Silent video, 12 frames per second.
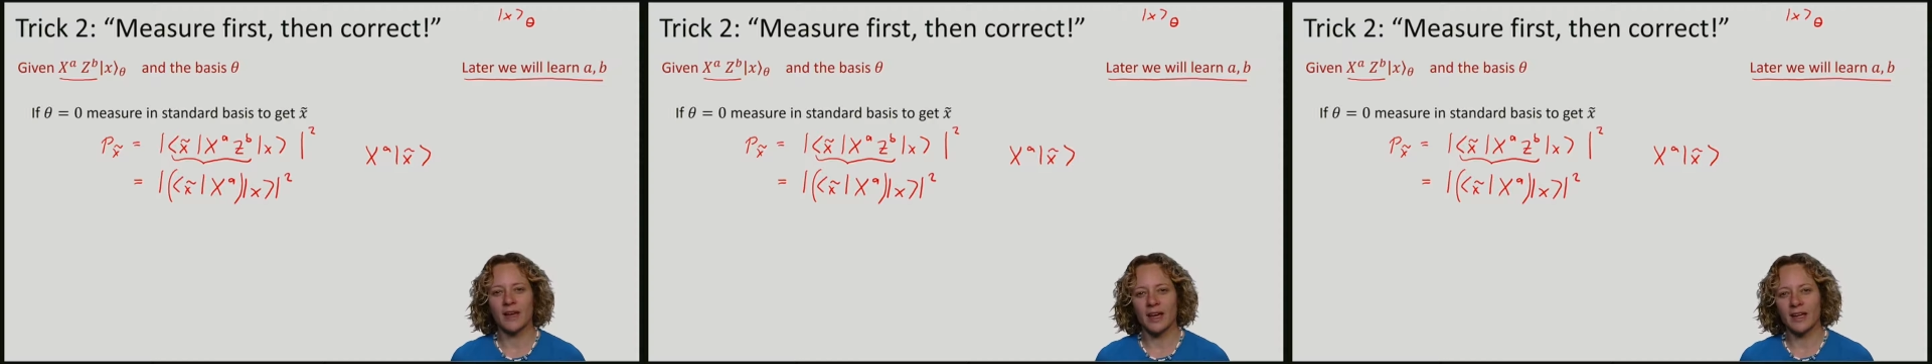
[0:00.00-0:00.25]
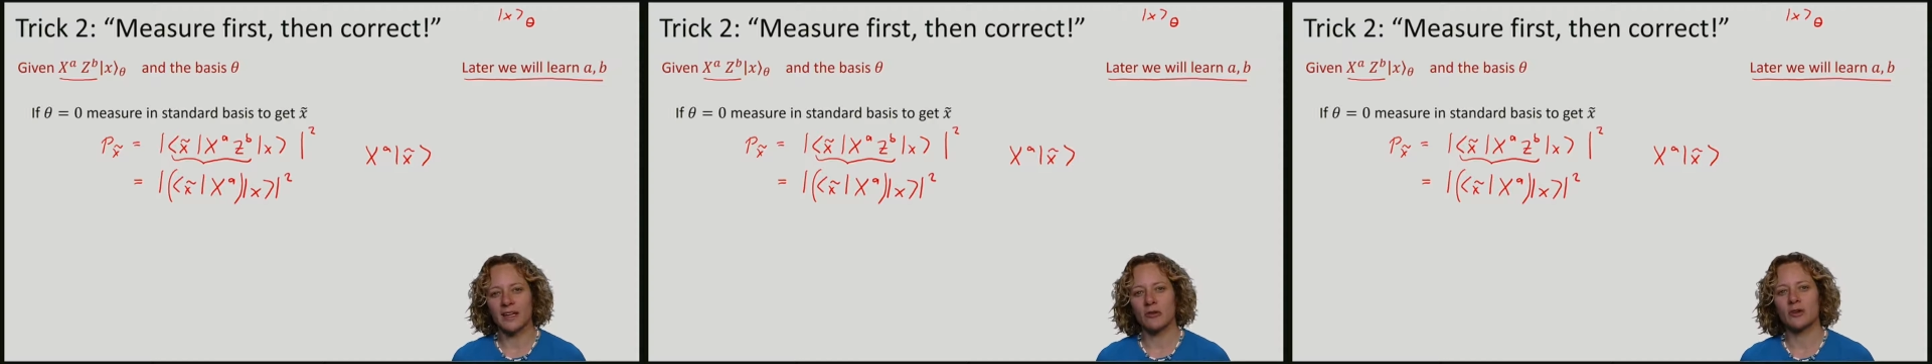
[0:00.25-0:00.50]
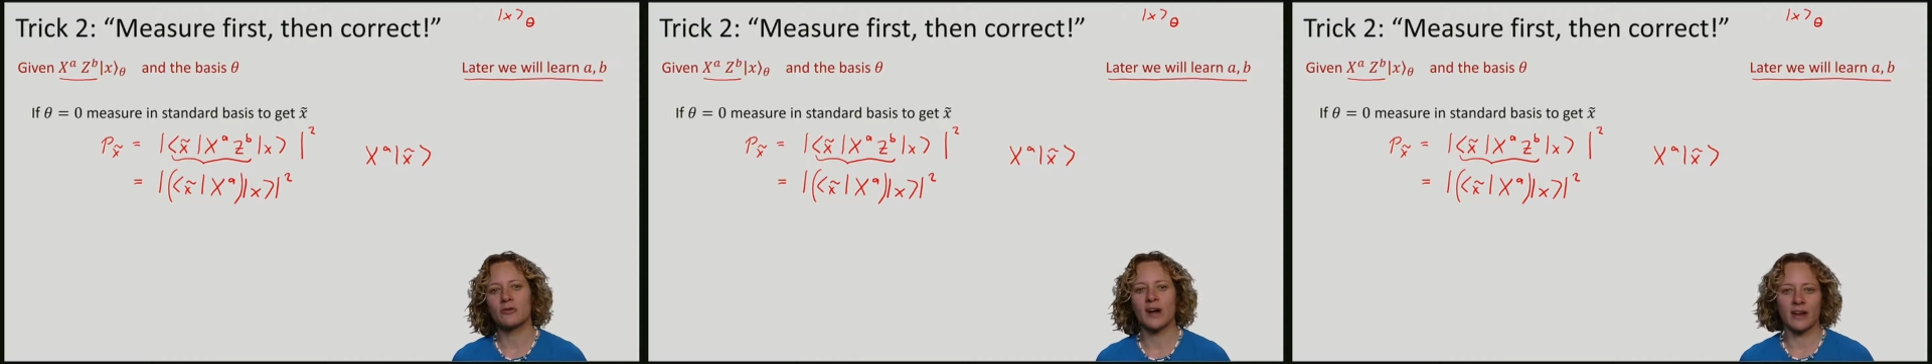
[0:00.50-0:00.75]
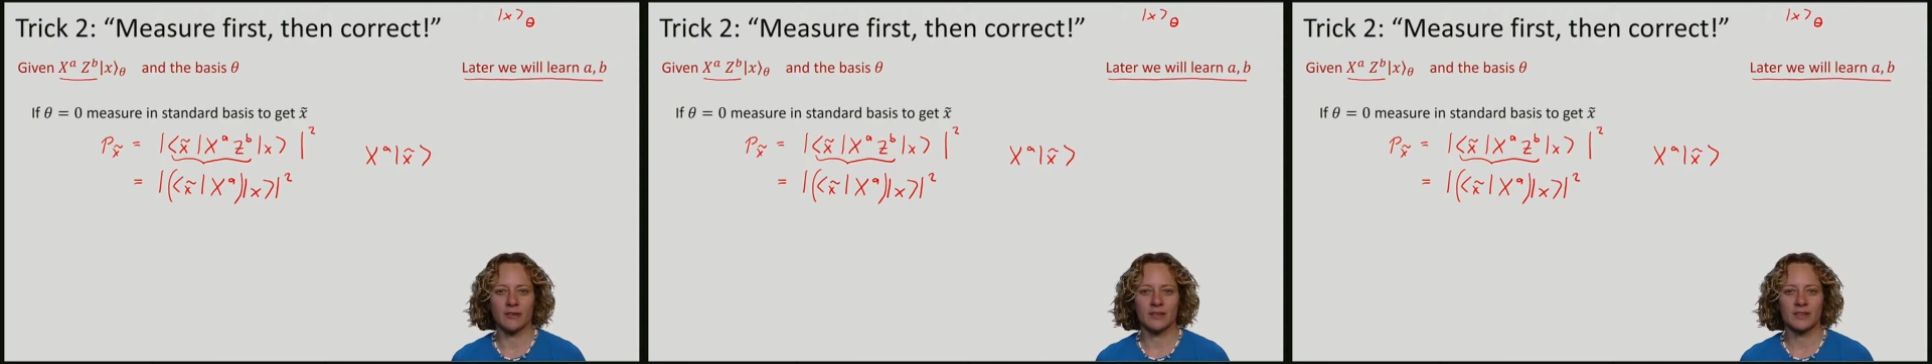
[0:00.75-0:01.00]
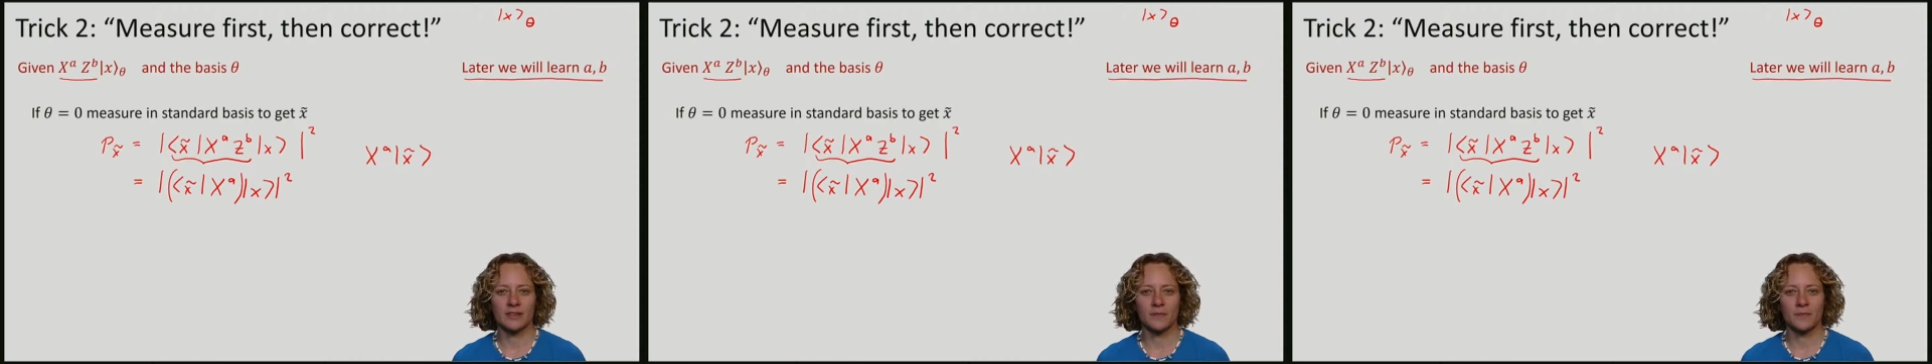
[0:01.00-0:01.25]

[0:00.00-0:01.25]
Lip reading: A now arrives?